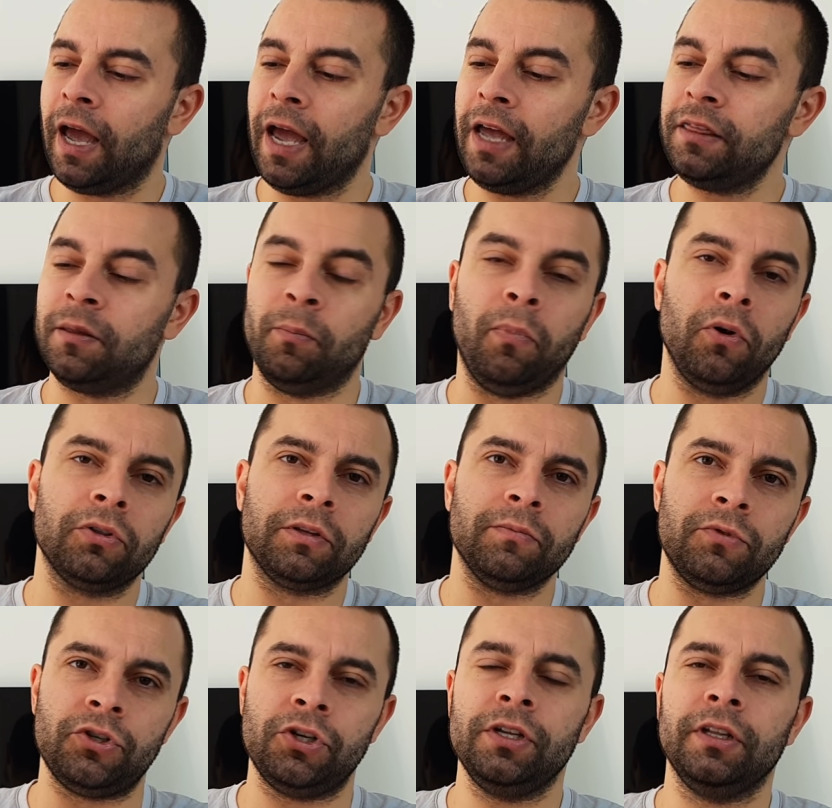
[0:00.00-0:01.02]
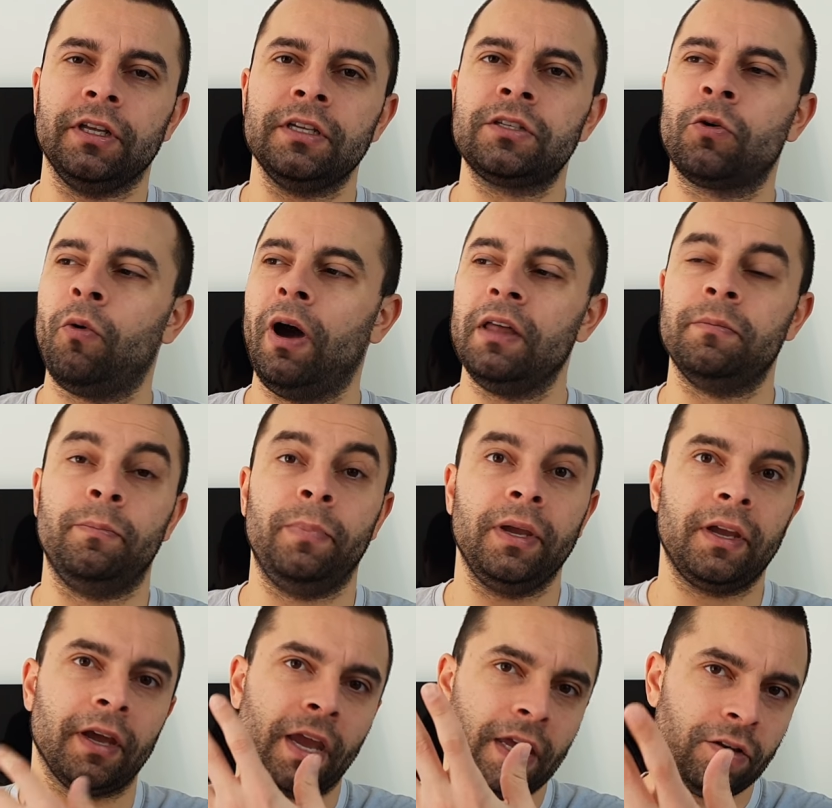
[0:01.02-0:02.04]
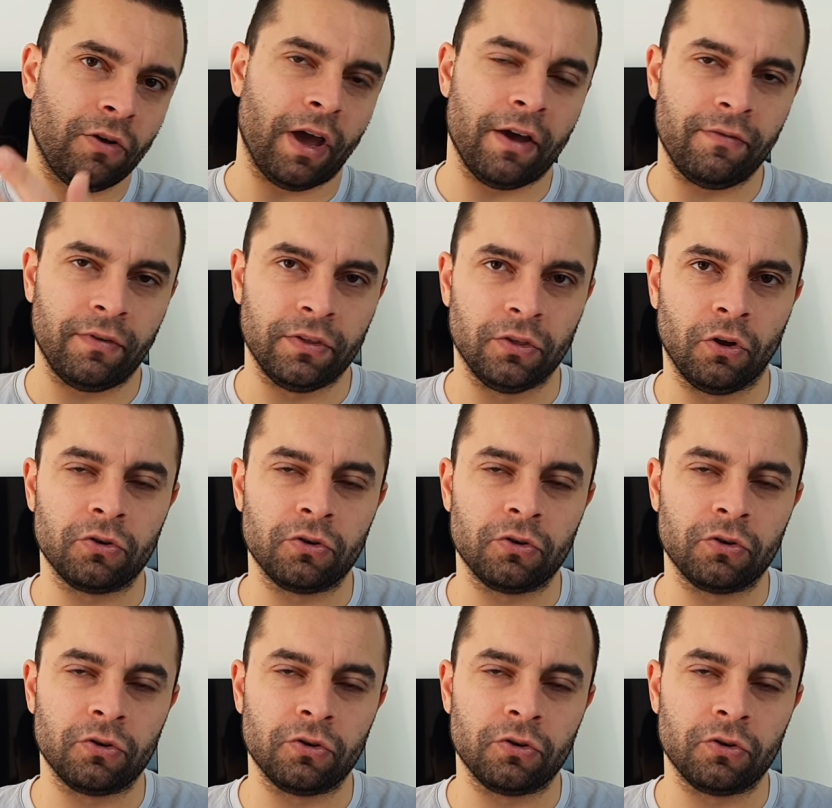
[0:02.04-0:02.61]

and the bottom chin is quite big and you have a